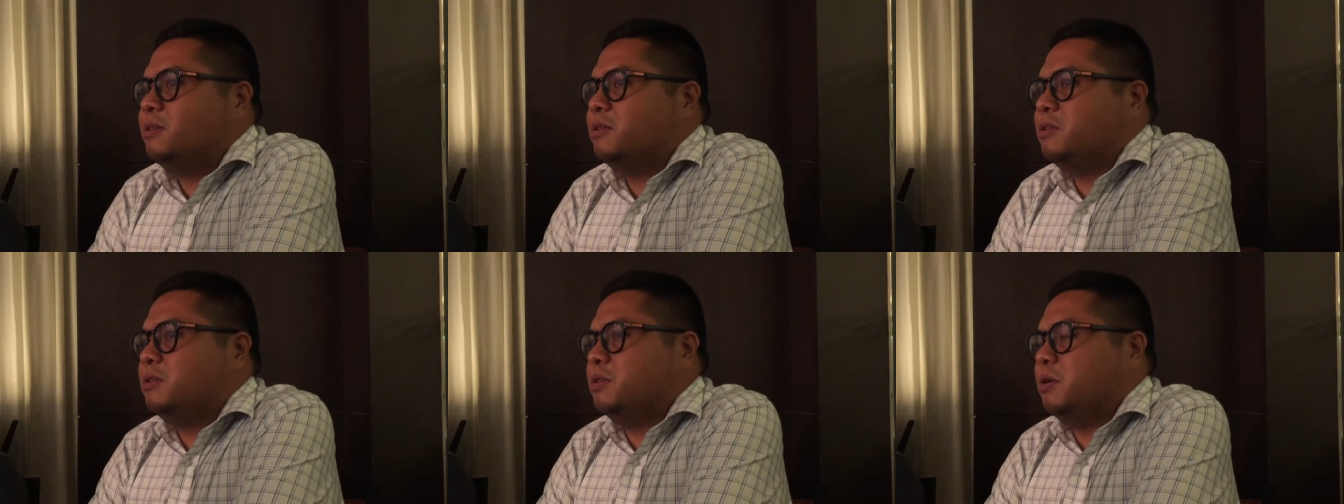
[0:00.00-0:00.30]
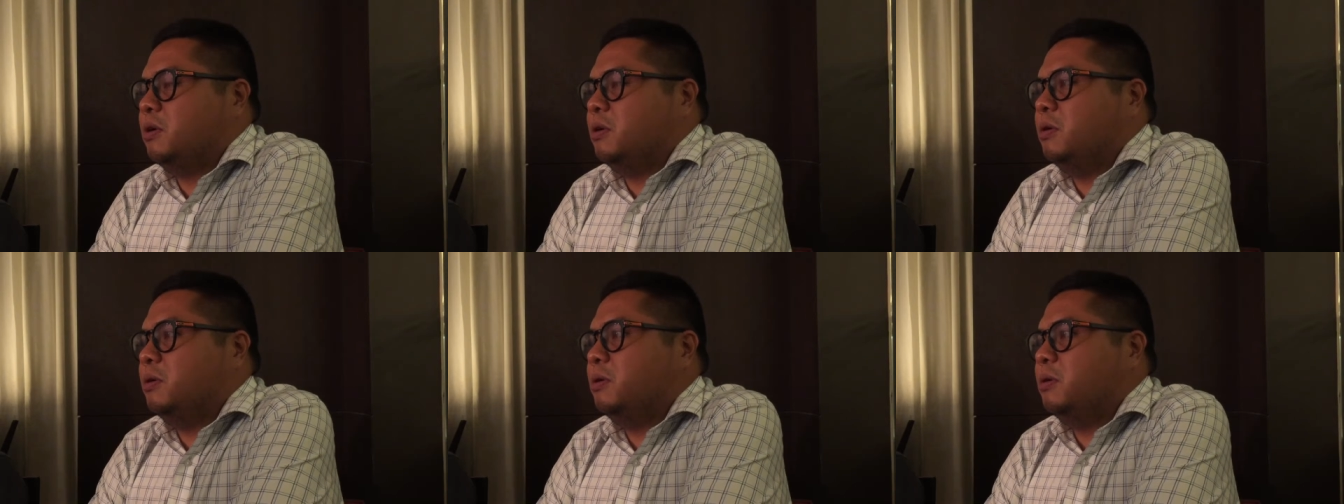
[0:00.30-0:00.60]

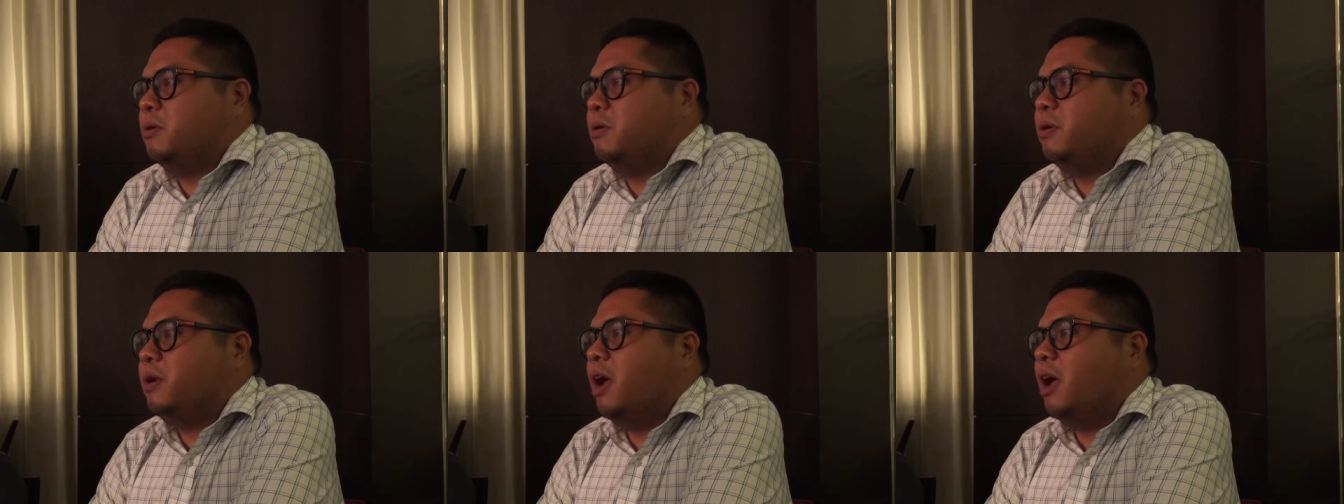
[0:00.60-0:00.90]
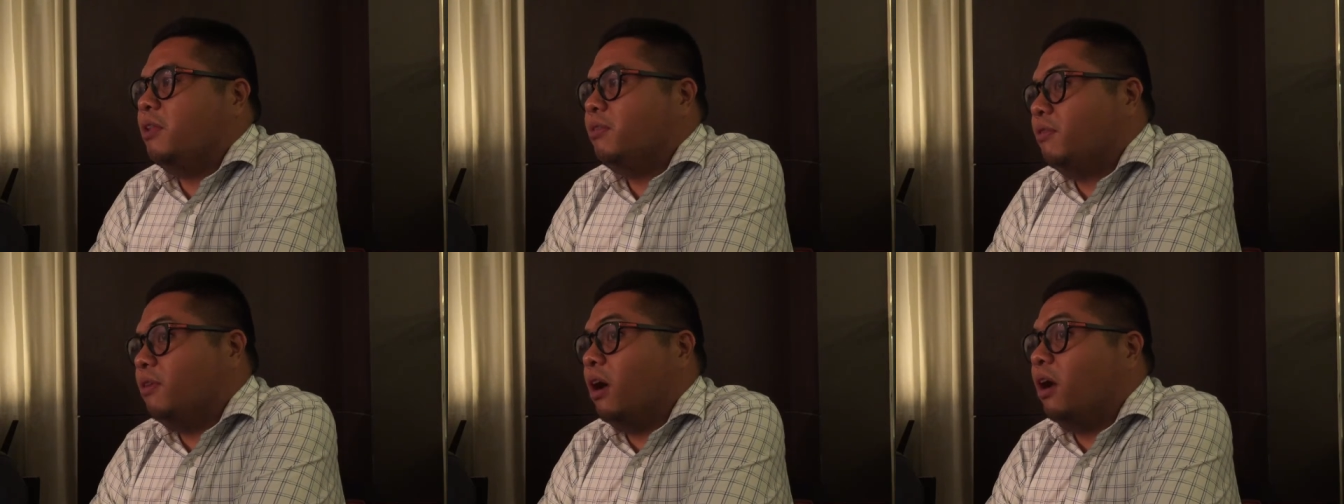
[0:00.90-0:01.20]
So
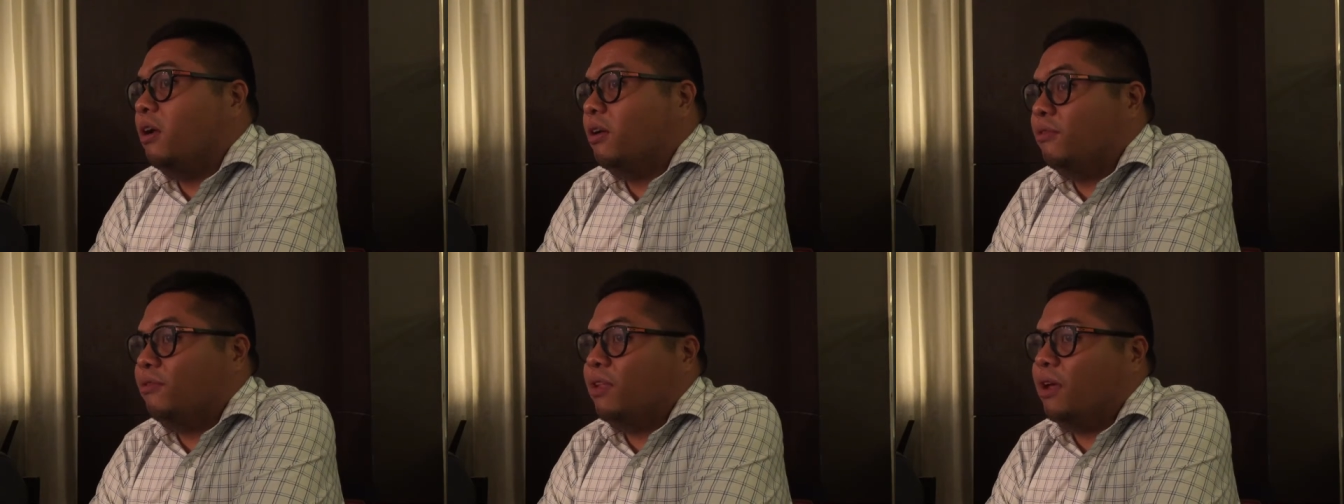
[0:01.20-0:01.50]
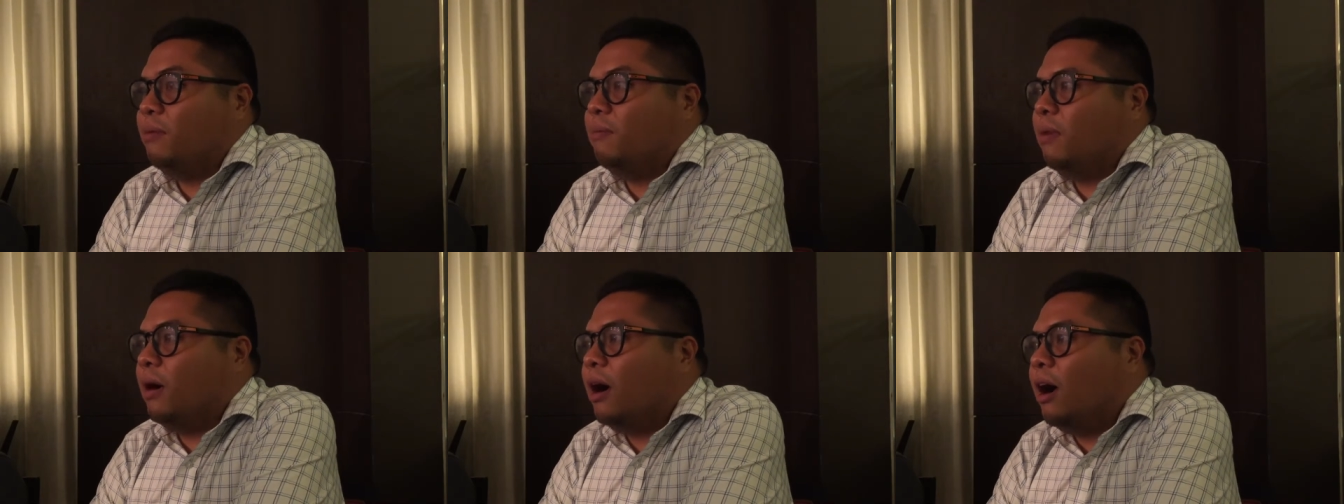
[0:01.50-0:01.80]
not all of
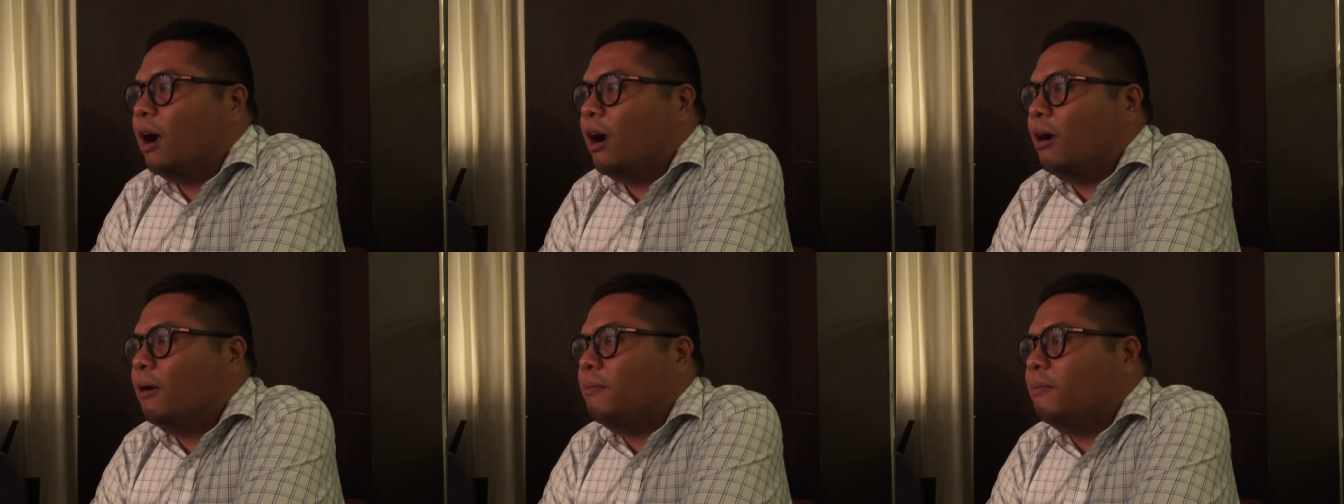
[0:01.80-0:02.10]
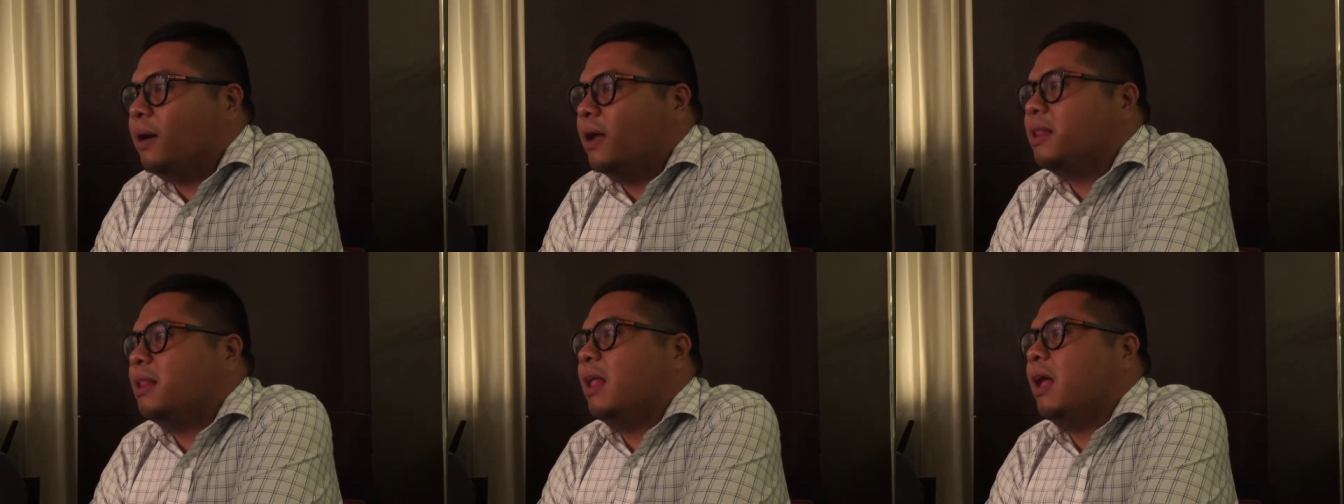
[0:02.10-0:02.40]
them are,
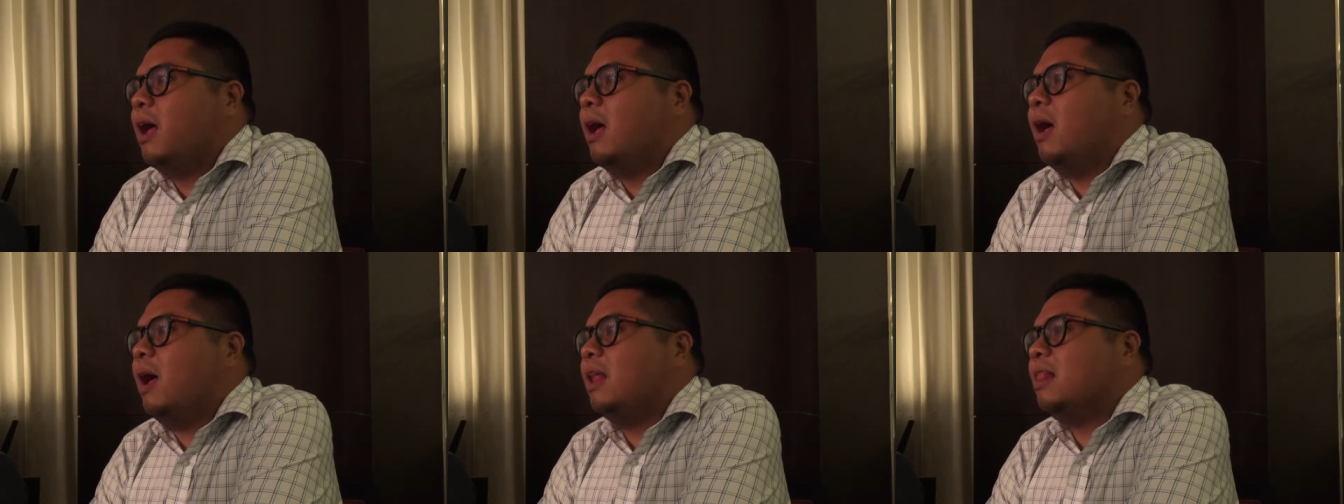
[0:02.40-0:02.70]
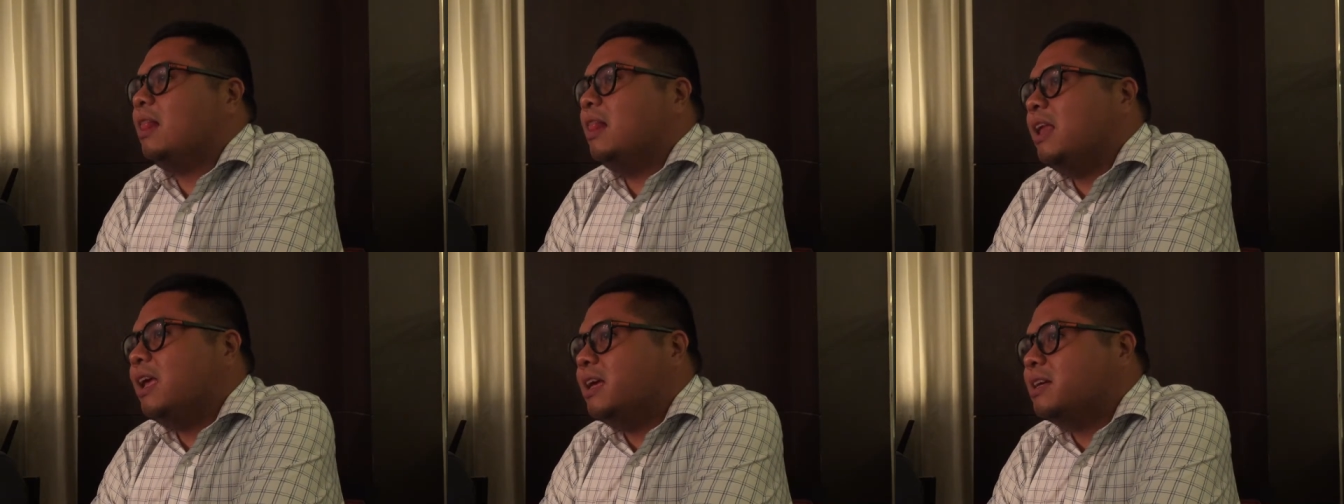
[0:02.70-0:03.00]
but
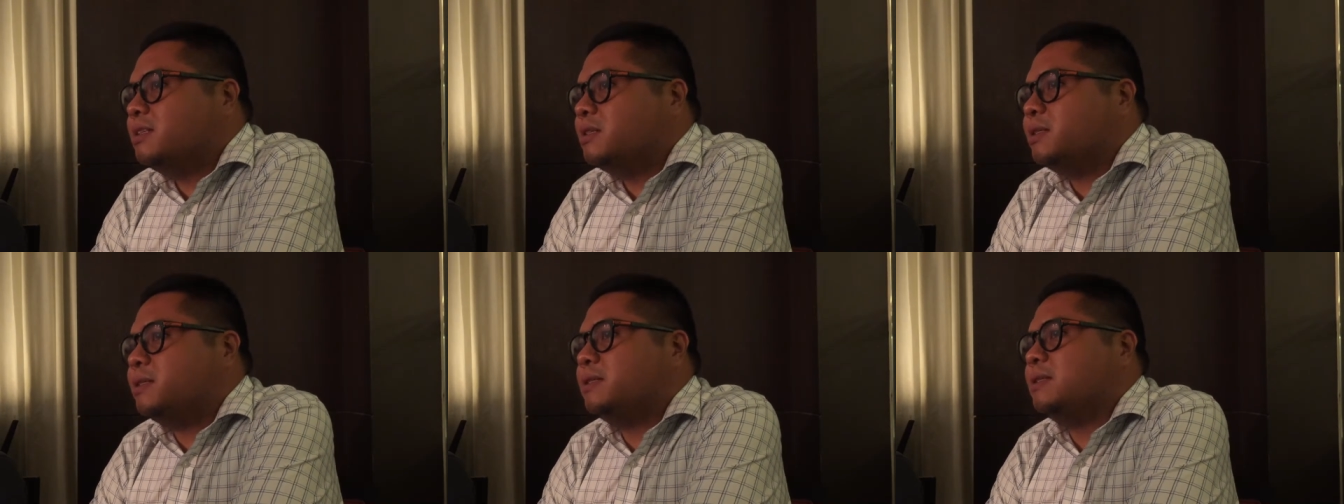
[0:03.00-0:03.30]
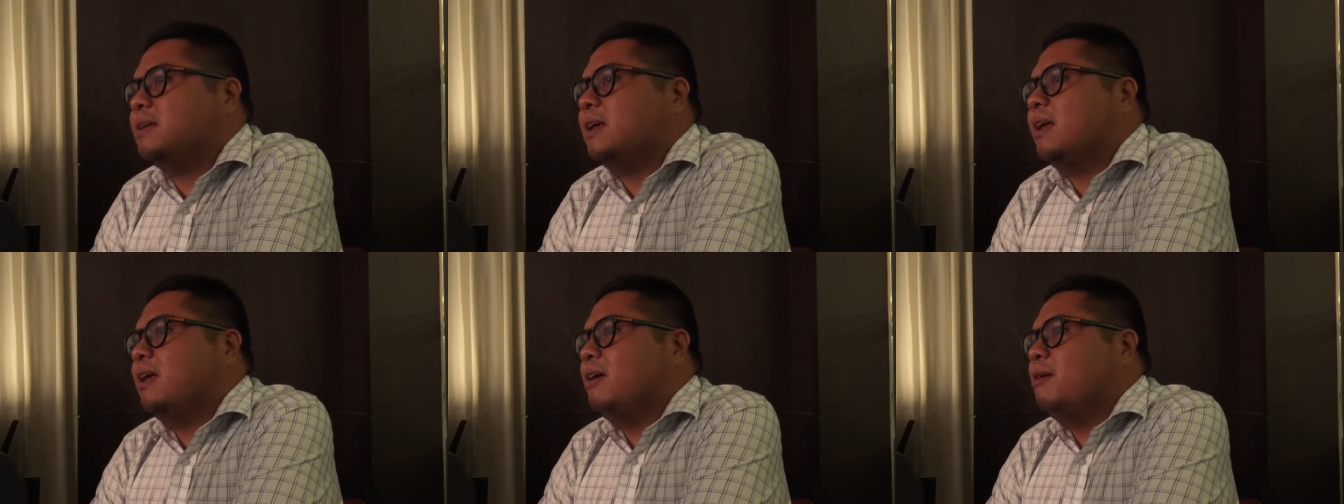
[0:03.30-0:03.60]
at
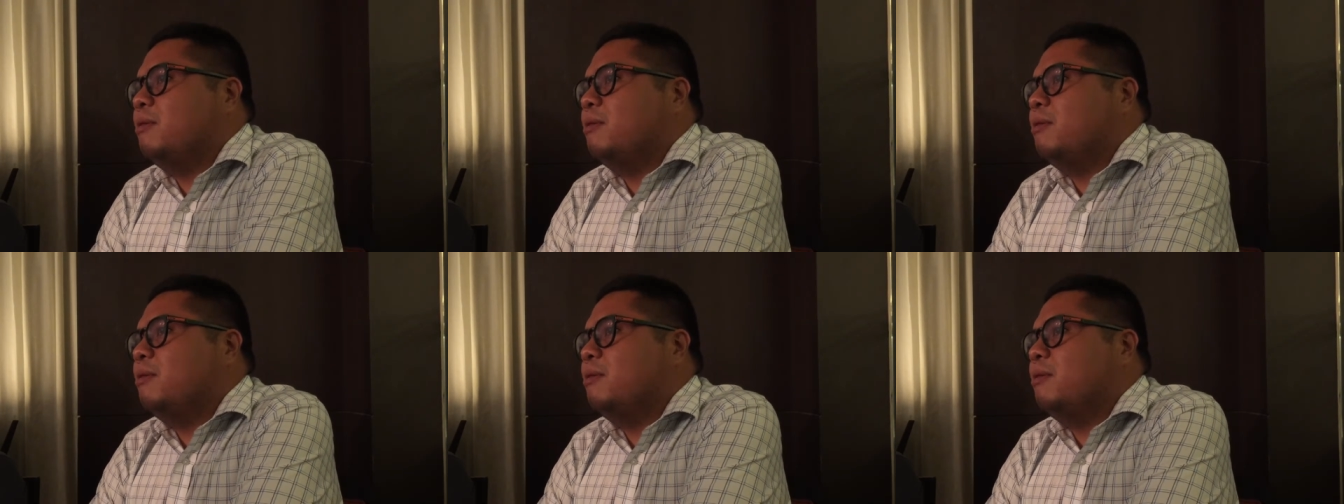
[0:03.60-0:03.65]
least